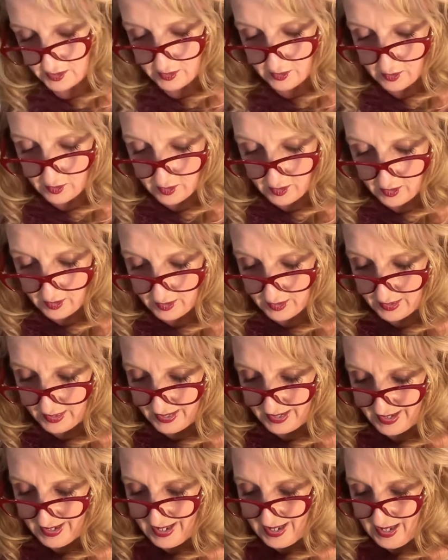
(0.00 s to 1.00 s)
on,
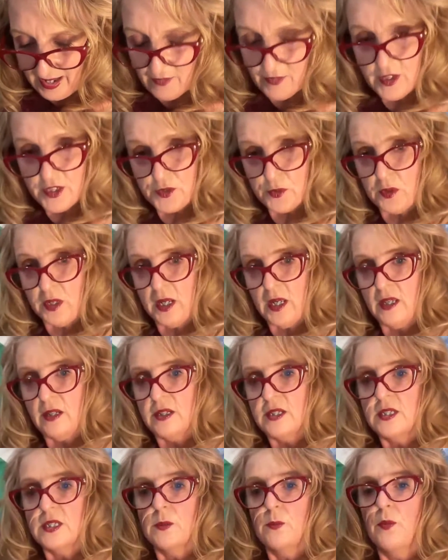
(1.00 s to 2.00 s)
and this one kind
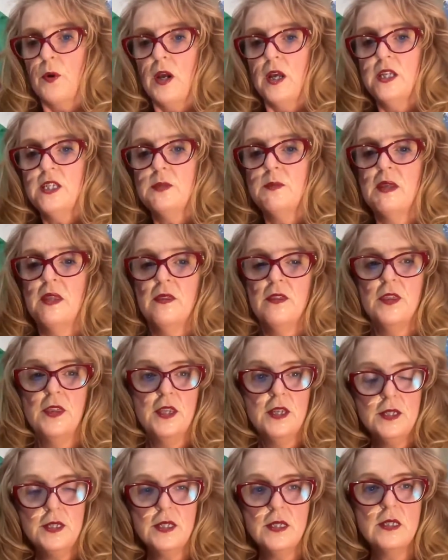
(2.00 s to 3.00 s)
of surprised me.
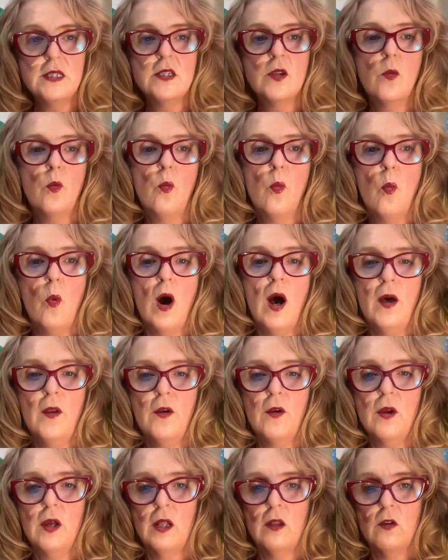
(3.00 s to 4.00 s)
This is the
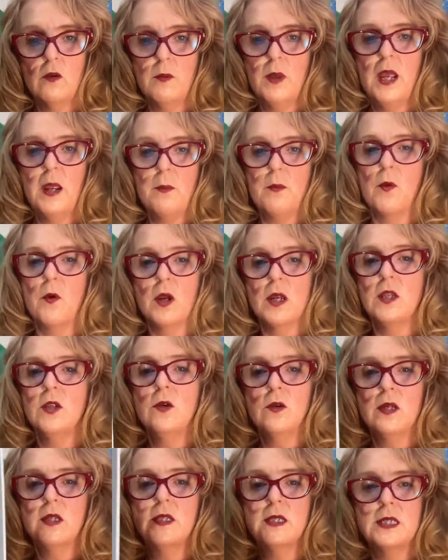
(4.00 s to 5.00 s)
watercolor paper, and you
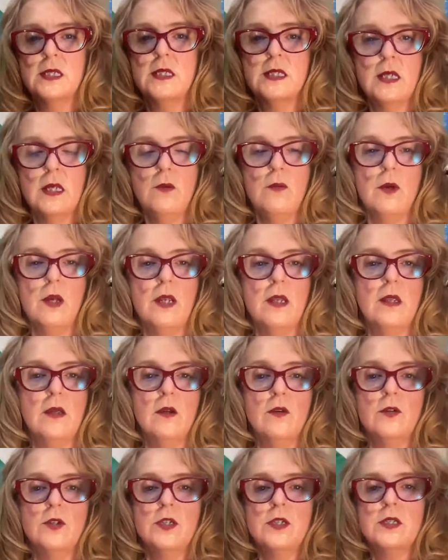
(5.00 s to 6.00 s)
can see right
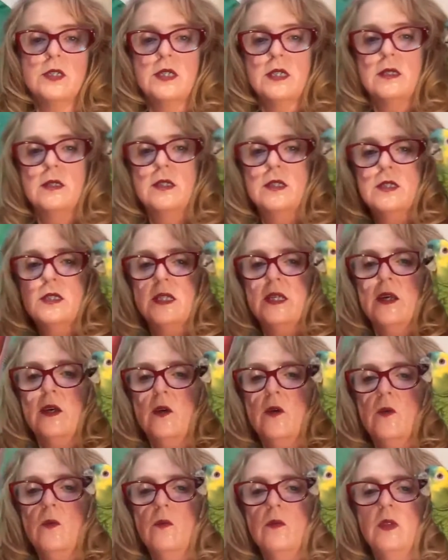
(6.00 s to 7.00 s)
here just
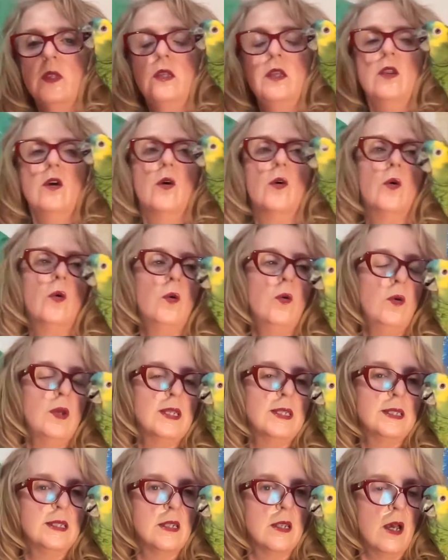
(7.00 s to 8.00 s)
how, no,
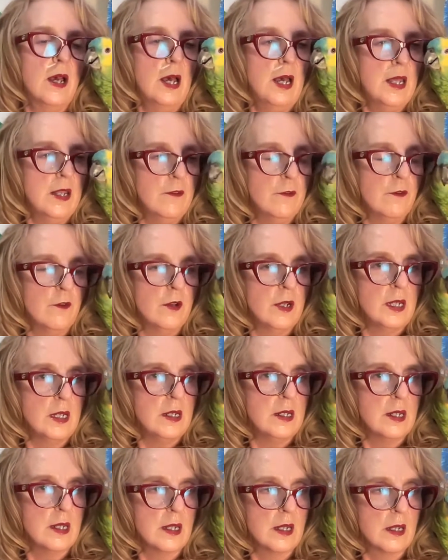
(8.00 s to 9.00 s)
it's not for
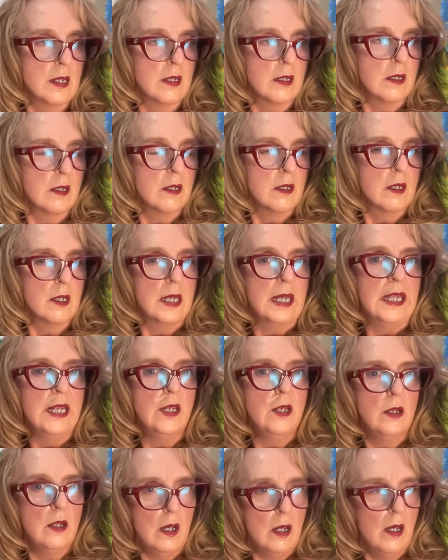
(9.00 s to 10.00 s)
eating.
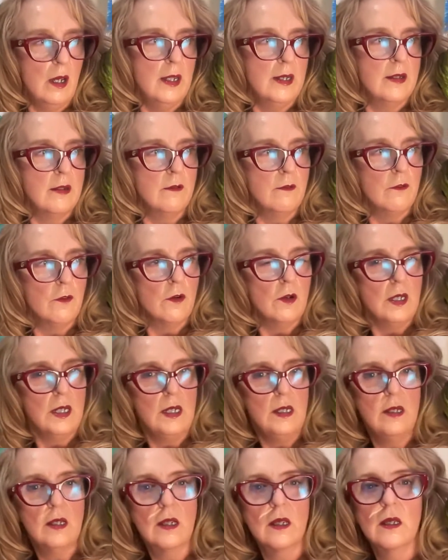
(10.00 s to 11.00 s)
Not for
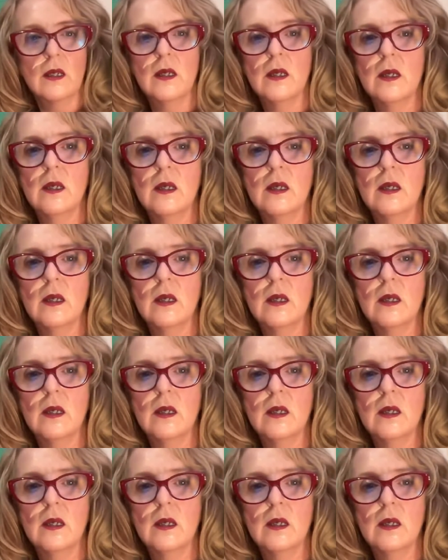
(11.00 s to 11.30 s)
eating.